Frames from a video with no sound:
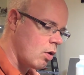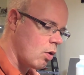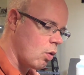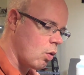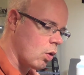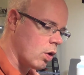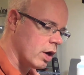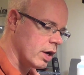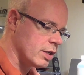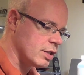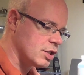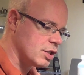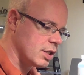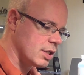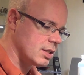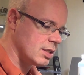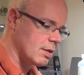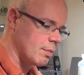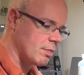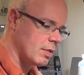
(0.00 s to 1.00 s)
or it's
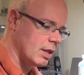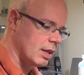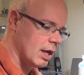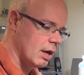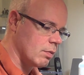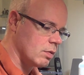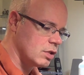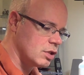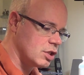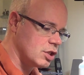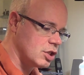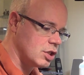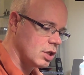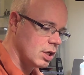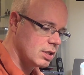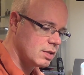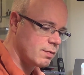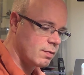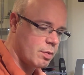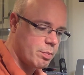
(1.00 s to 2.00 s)
just something that was
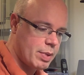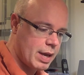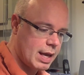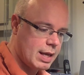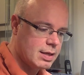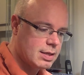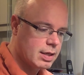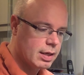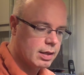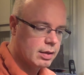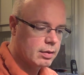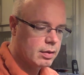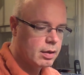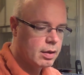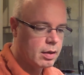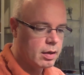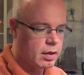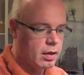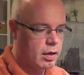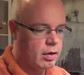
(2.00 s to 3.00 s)
just for painting,
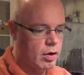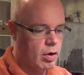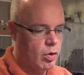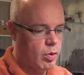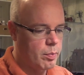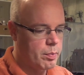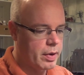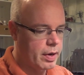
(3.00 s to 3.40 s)
you know.